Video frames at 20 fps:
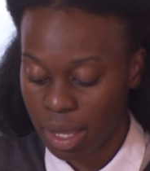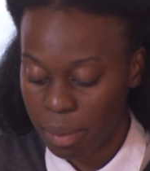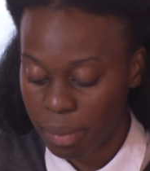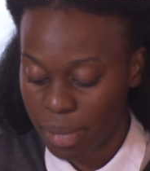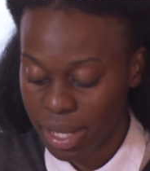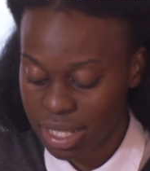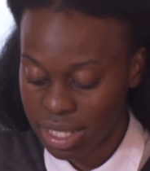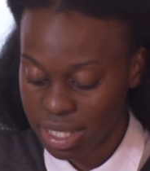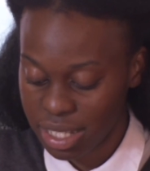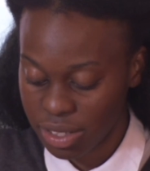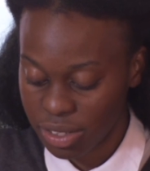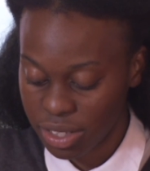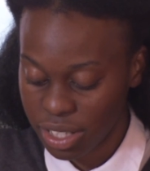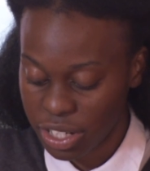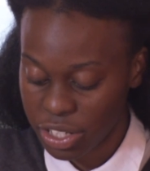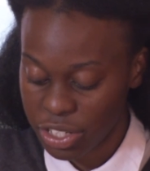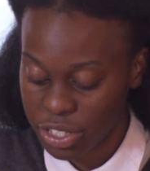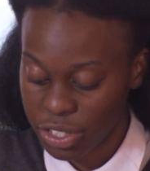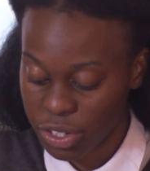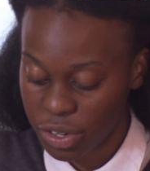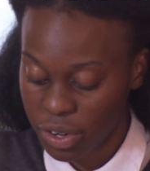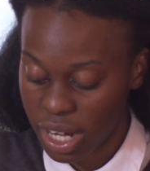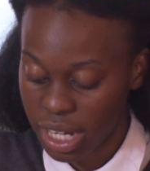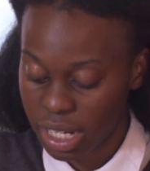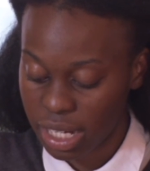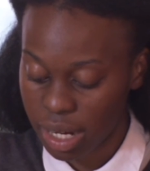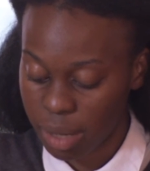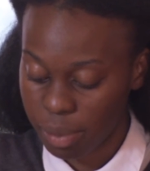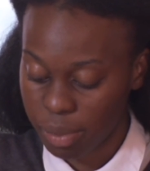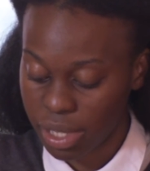But still, there is a
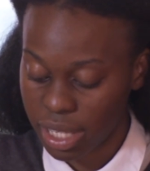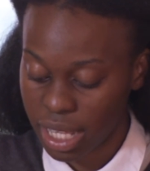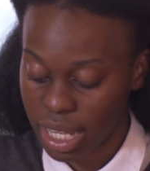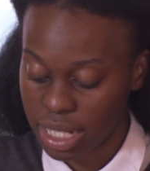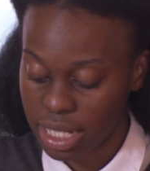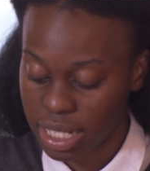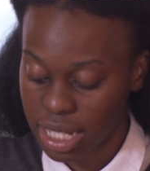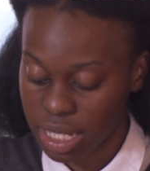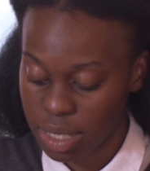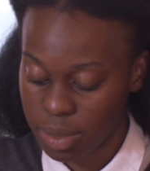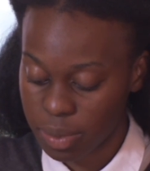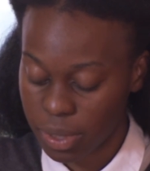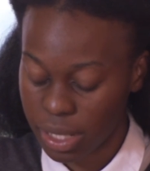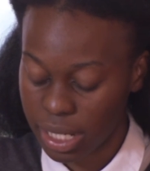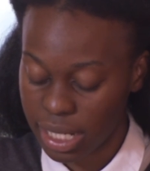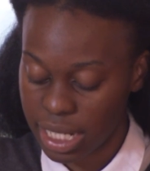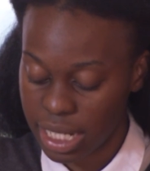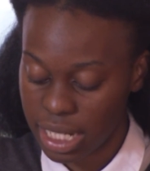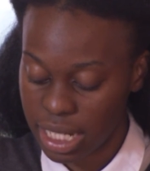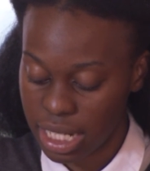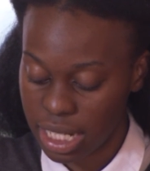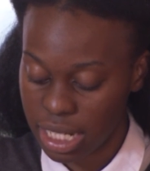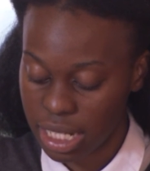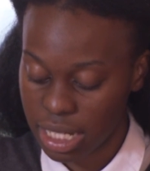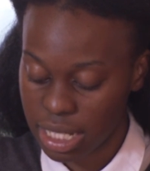great number that desperately need